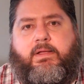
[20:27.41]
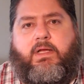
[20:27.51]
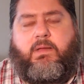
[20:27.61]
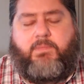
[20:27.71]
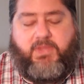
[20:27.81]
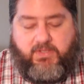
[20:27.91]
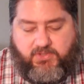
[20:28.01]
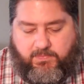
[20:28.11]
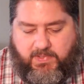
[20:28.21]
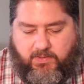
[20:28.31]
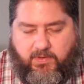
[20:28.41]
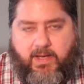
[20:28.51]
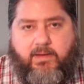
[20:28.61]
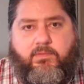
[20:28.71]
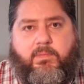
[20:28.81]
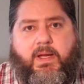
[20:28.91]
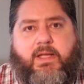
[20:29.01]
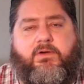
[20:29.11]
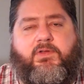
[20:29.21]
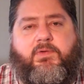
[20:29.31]
Um, but this should be a great
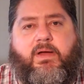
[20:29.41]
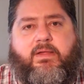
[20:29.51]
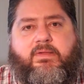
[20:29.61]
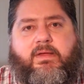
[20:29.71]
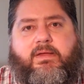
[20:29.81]
reminder to us.